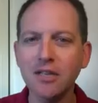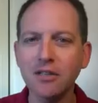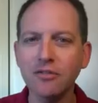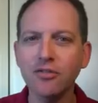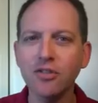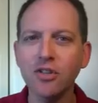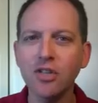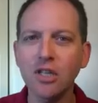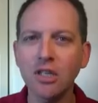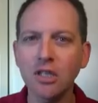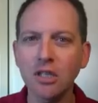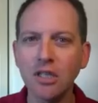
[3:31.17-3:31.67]

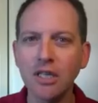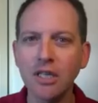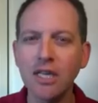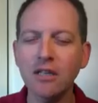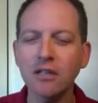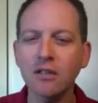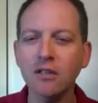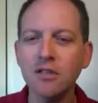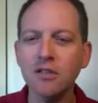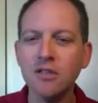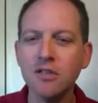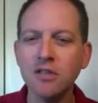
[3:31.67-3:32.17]
different
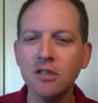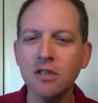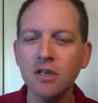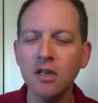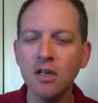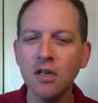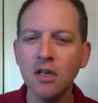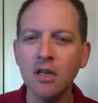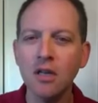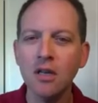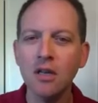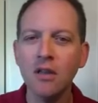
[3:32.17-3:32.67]
alleles
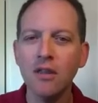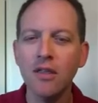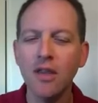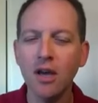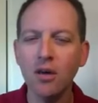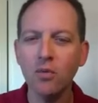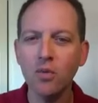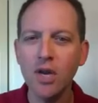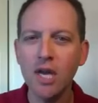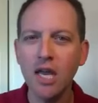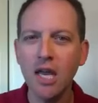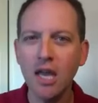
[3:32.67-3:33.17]

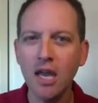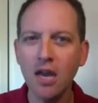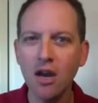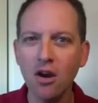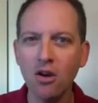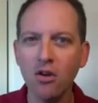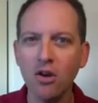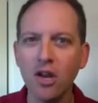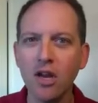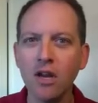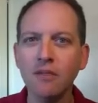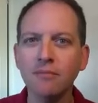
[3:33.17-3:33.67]
that we
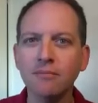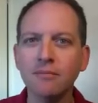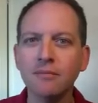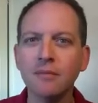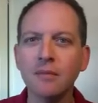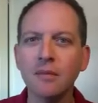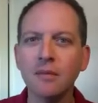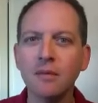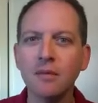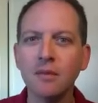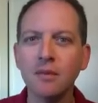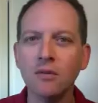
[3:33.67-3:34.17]
carry
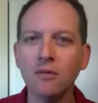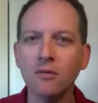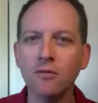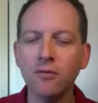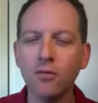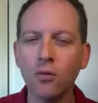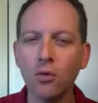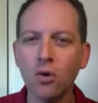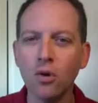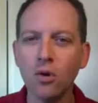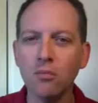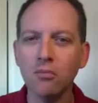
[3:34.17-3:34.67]

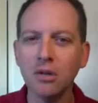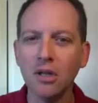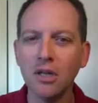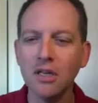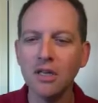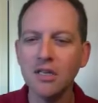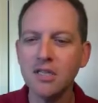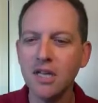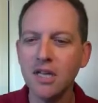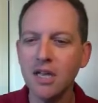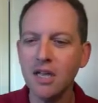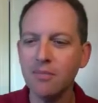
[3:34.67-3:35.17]
for
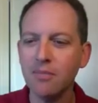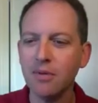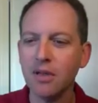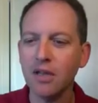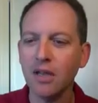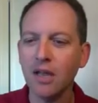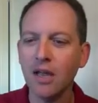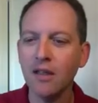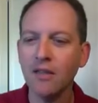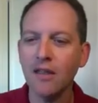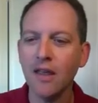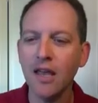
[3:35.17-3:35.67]
blood
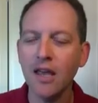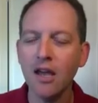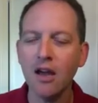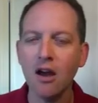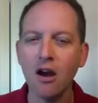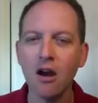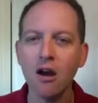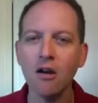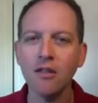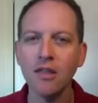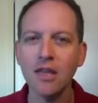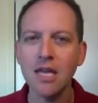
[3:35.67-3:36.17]
typing, and they
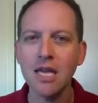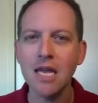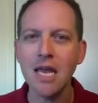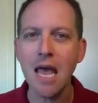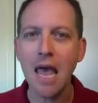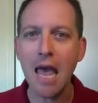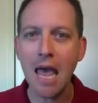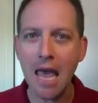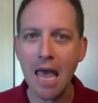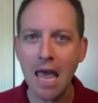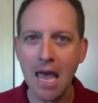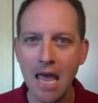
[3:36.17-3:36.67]
are the
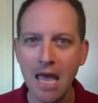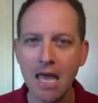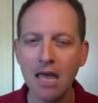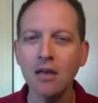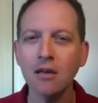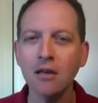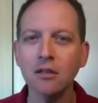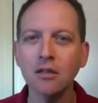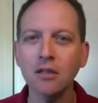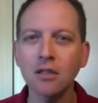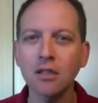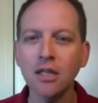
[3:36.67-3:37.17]

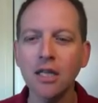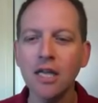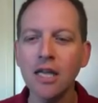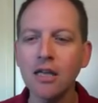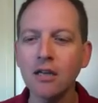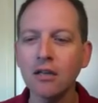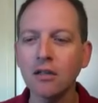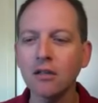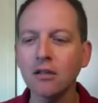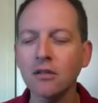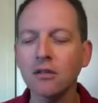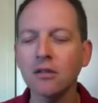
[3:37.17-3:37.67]
A
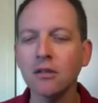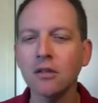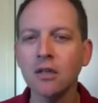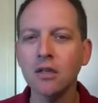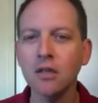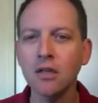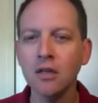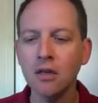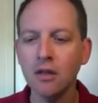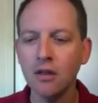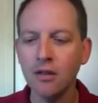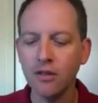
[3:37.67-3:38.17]
allele,
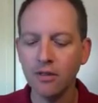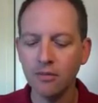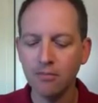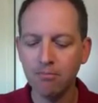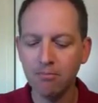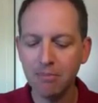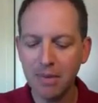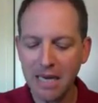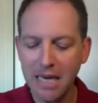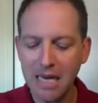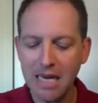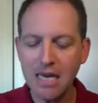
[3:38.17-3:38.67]
the
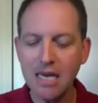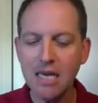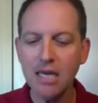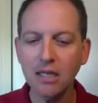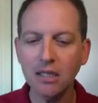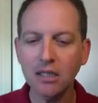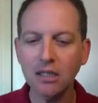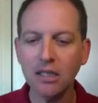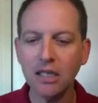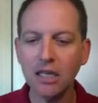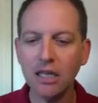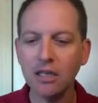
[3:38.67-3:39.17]
B
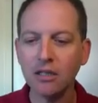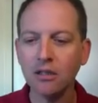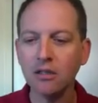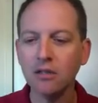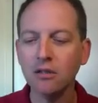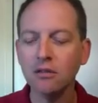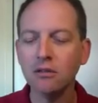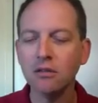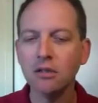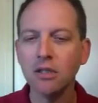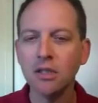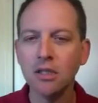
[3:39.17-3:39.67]

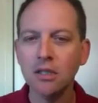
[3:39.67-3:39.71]
allele,